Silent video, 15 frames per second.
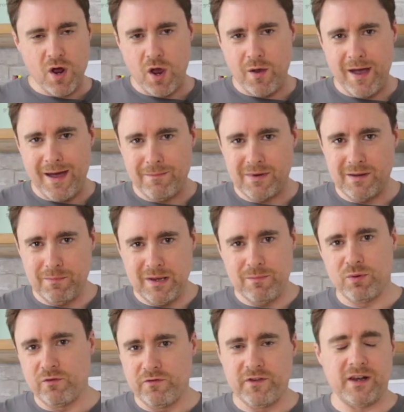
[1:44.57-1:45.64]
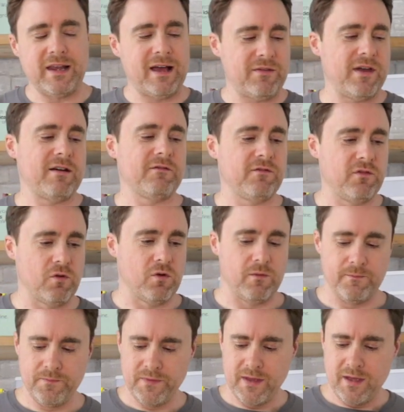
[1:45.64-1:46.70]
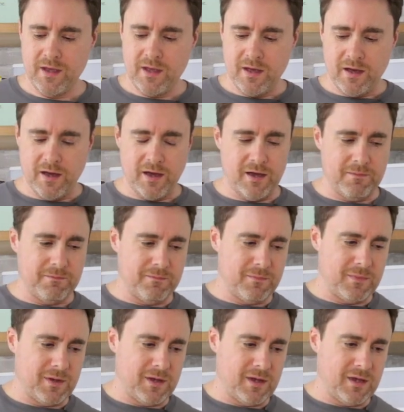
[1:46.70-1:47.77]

know how many people fill out that form. I